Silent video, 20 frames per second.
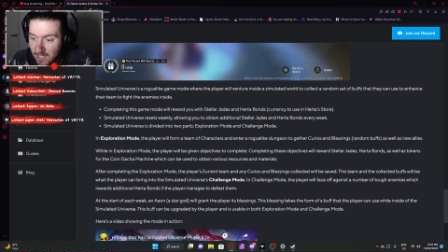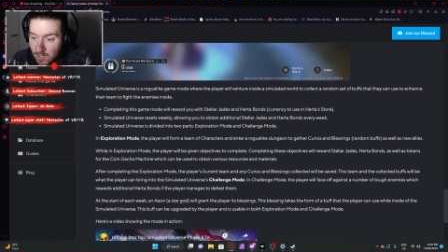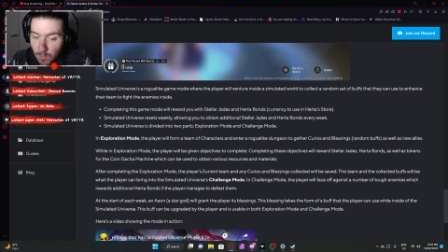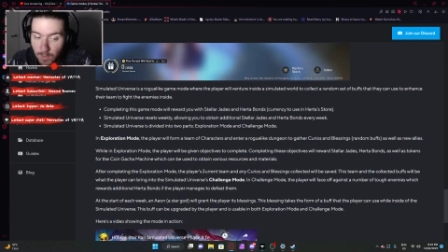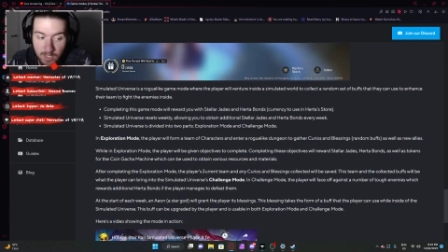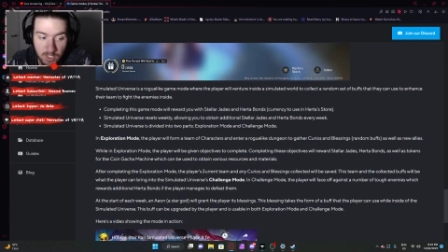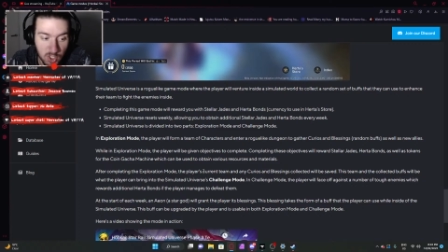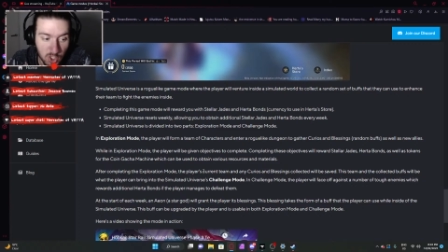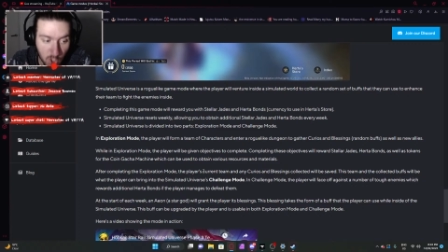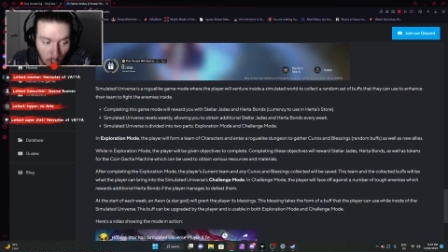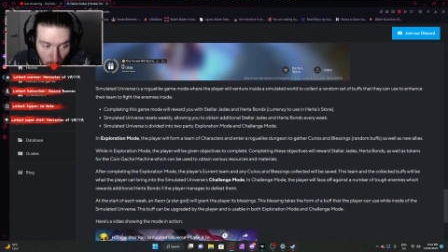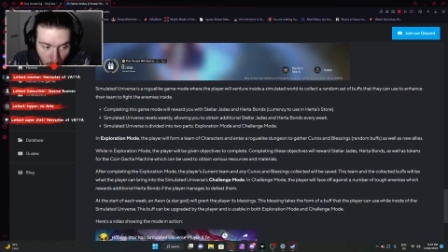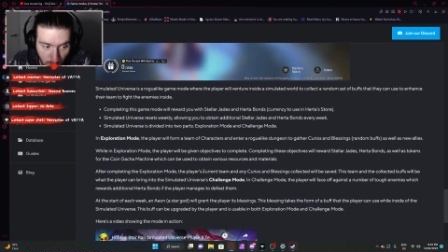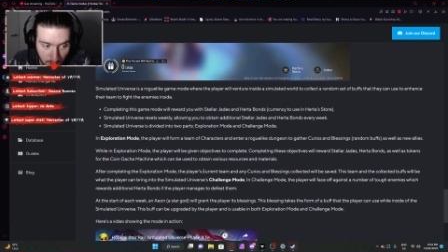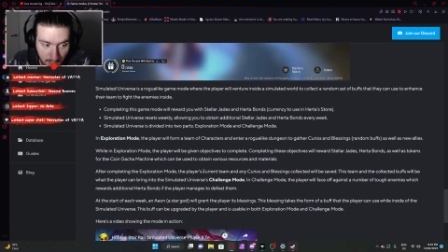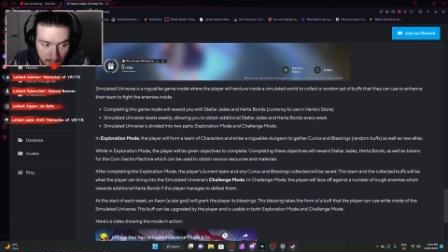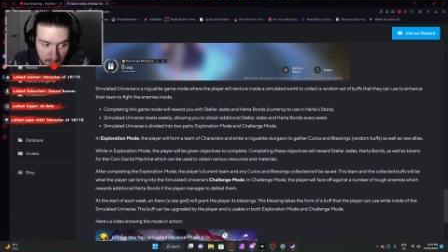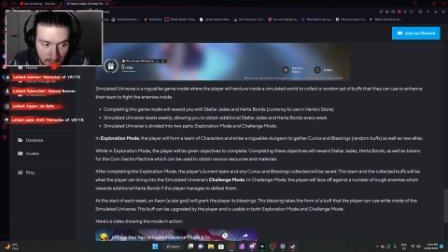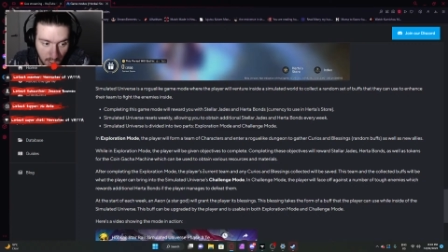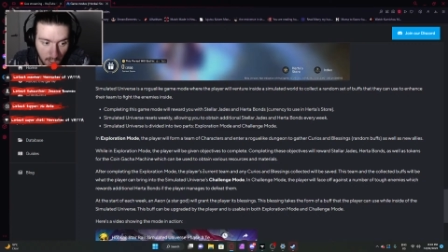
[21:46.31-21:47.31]
as well as
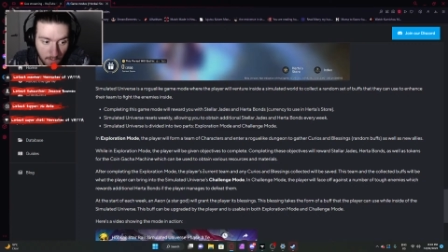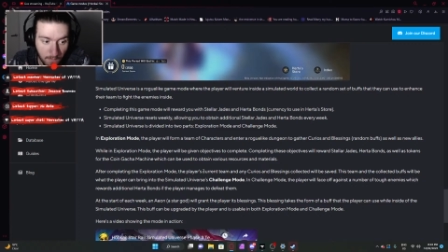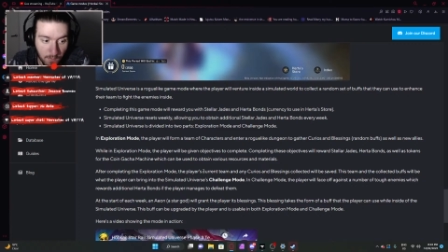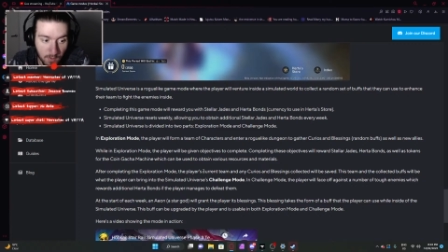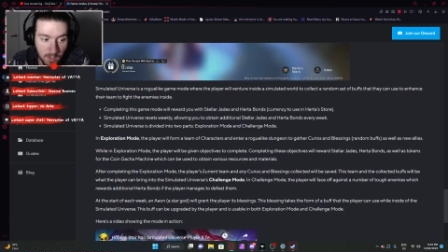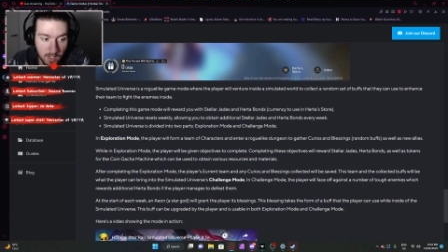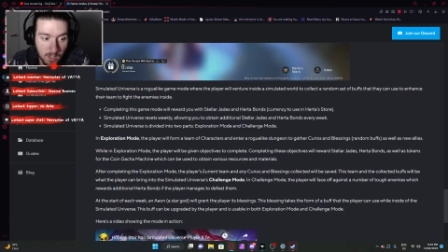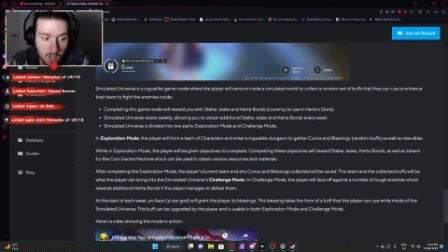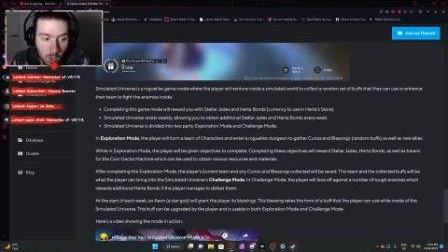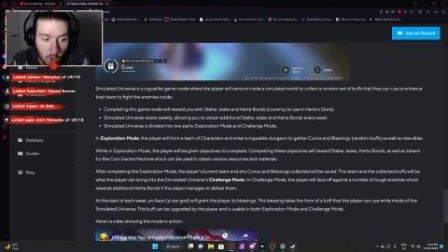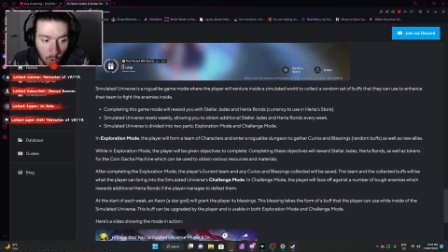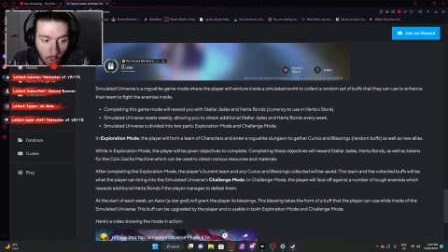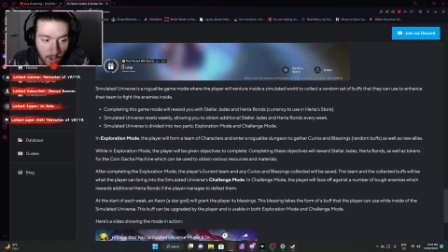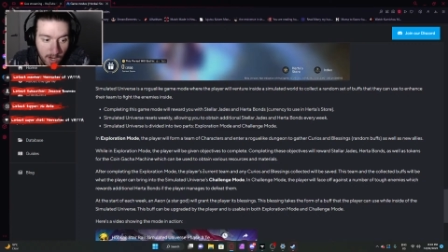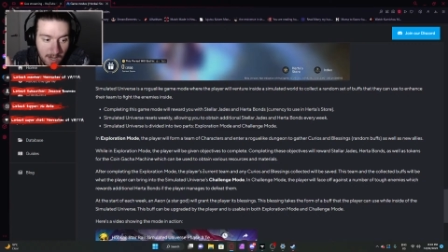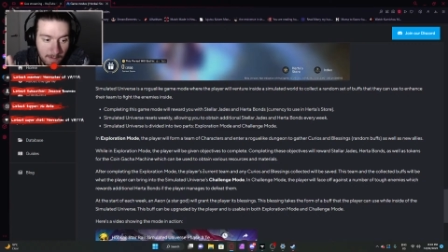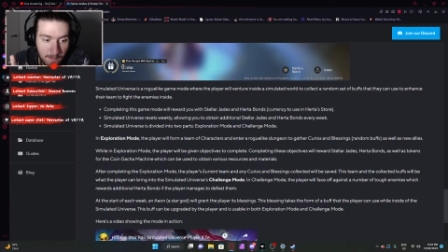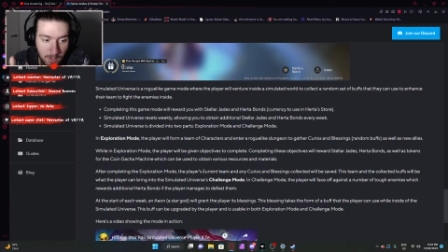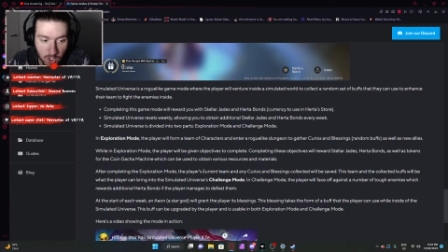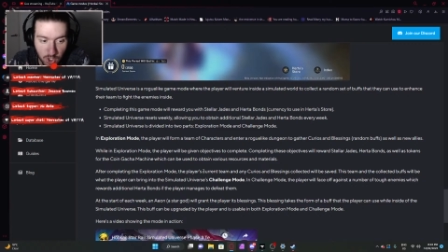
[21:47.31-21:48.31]
tokens for the
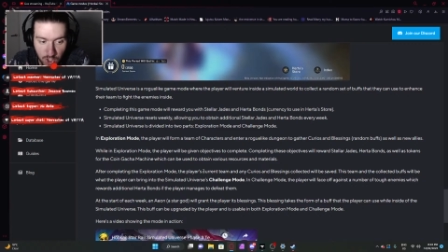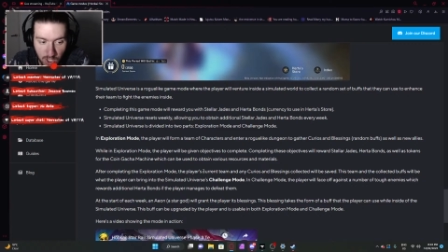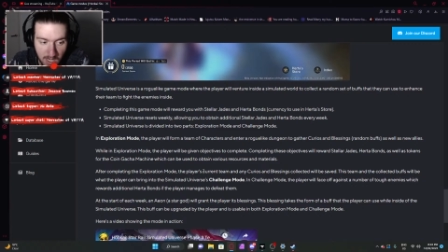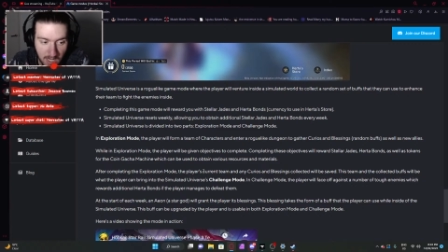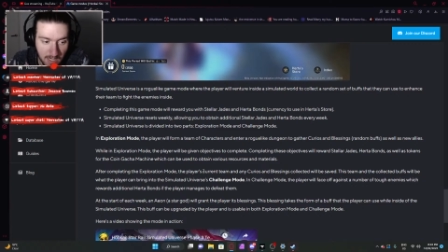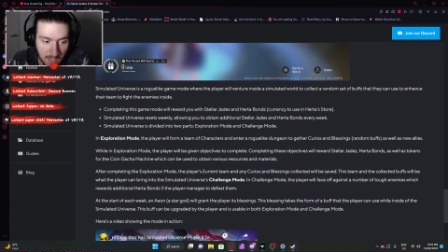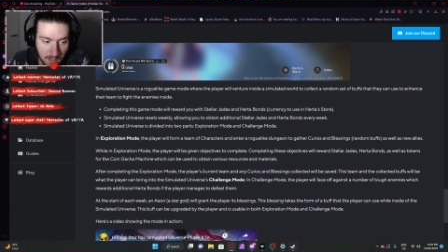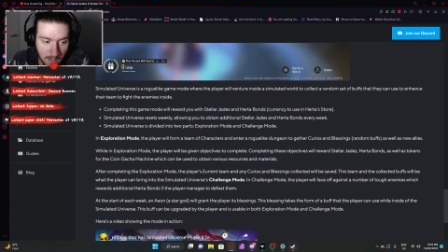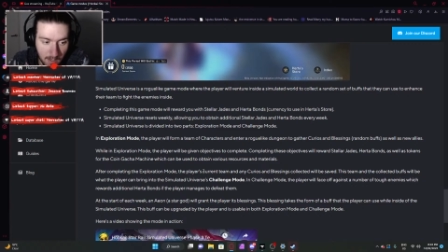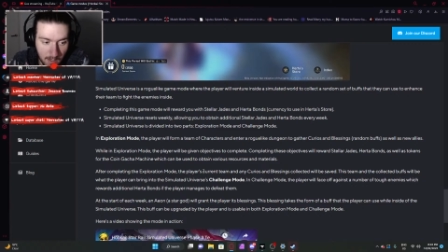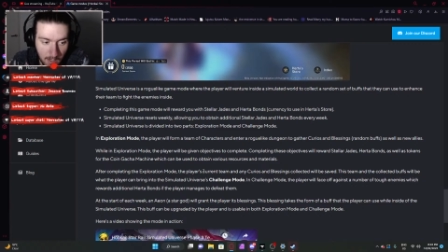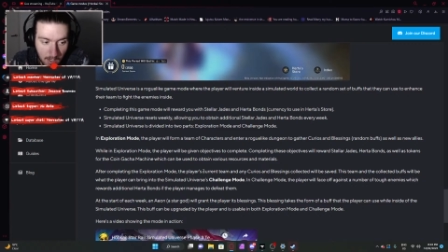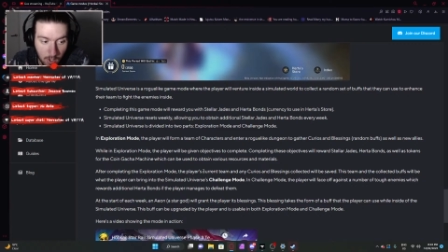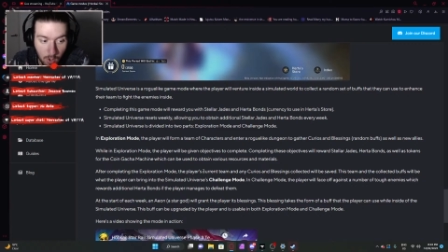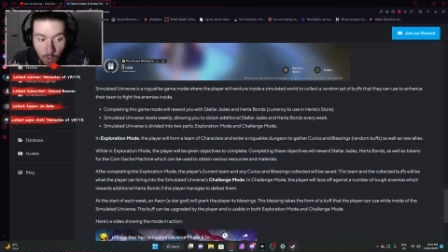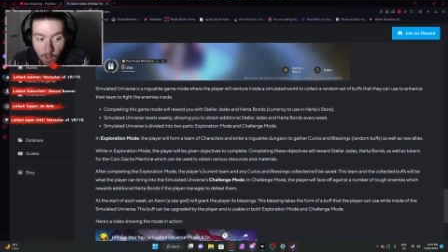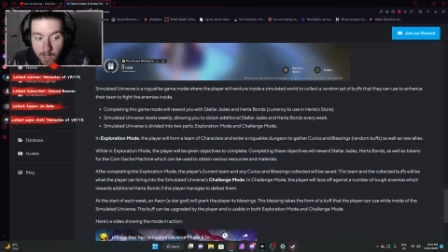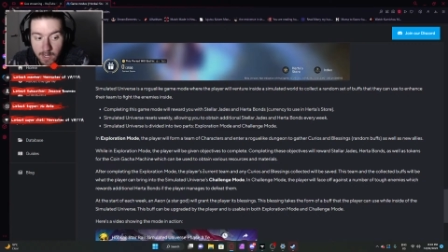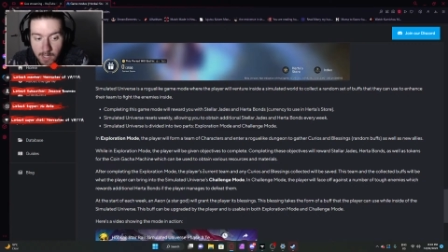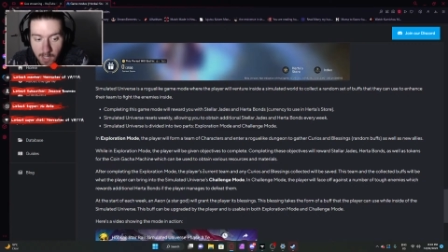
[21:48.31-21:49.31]
coin machine, uh,
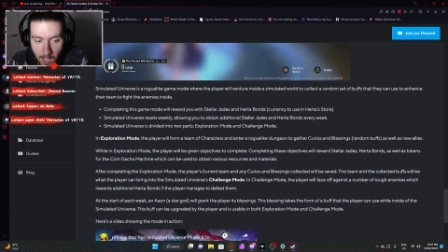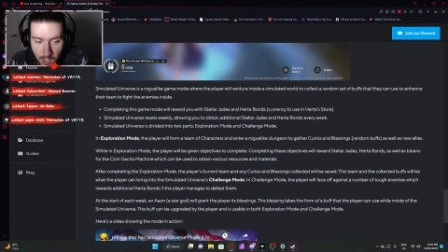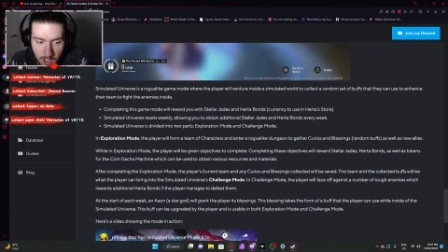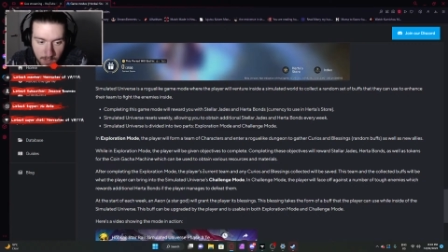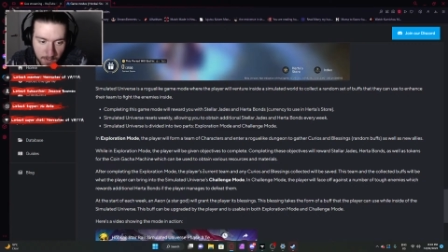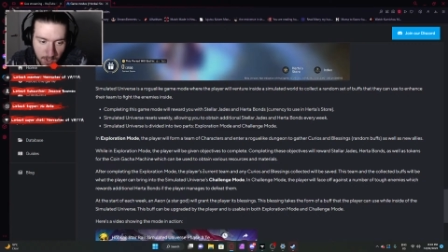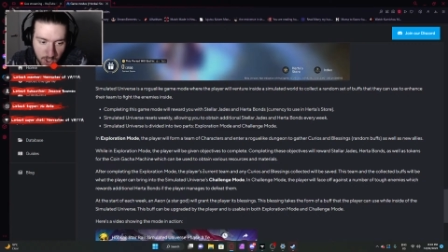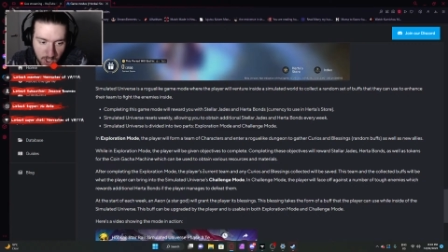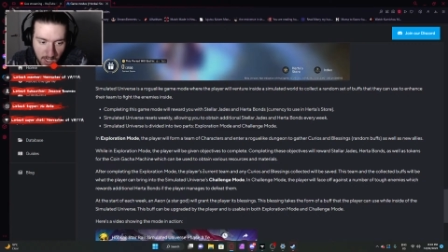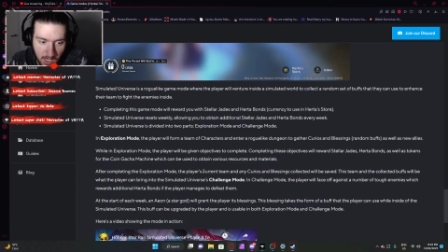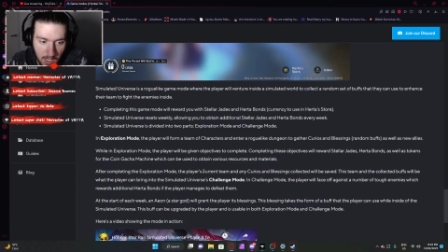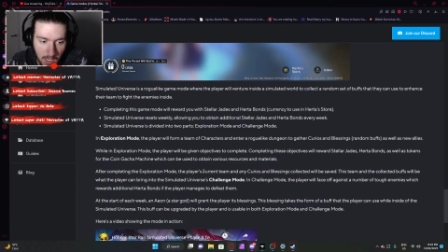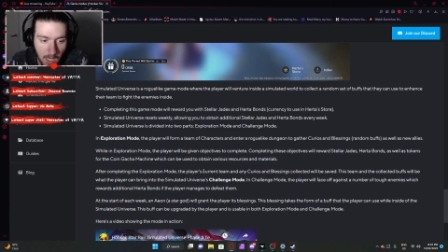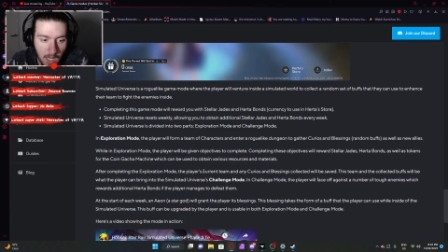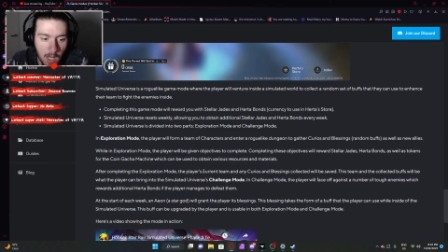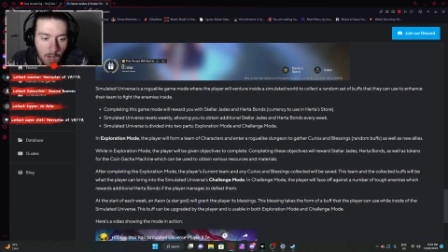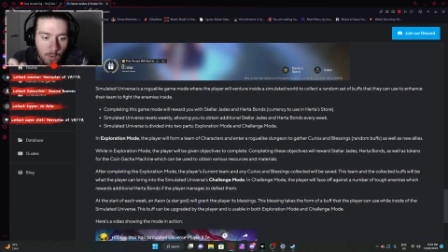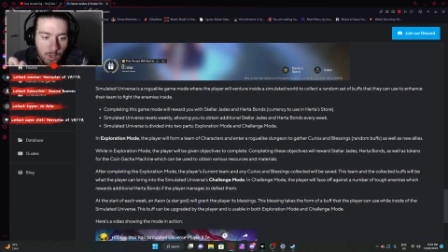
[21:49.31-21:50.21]
coin gacha machine,